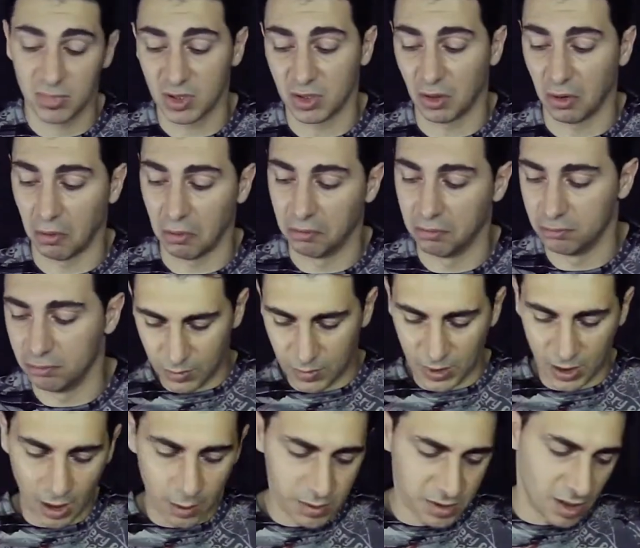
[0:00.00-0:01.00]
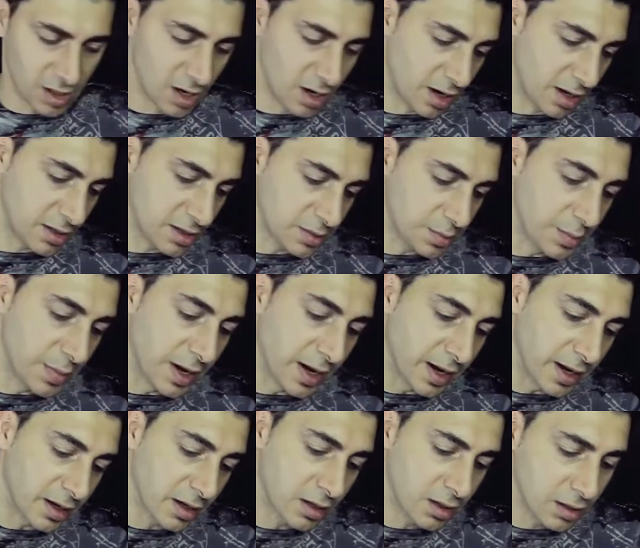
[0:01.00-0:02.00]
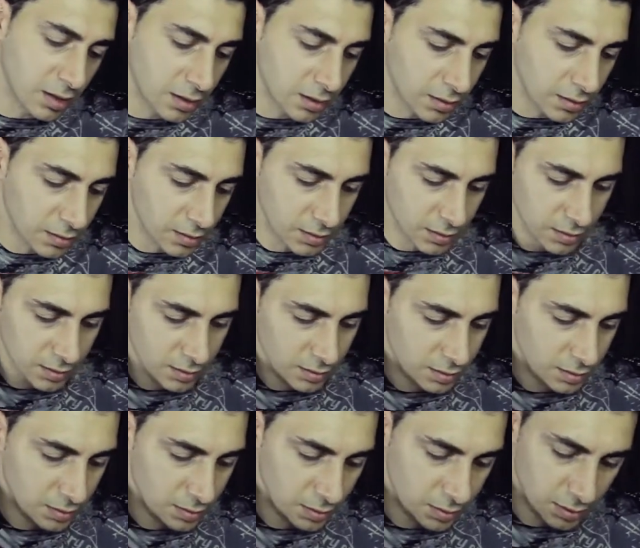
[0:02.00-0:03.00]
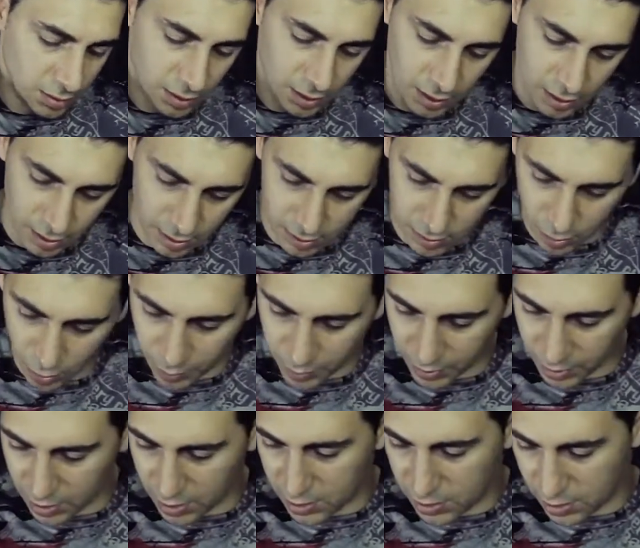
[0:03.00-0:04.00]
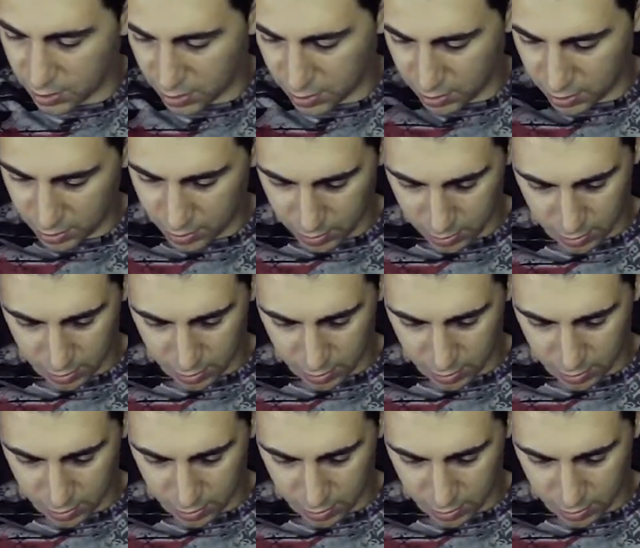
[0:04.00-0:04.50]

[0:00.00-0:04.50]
So, comes in a nice bag. Let's open this.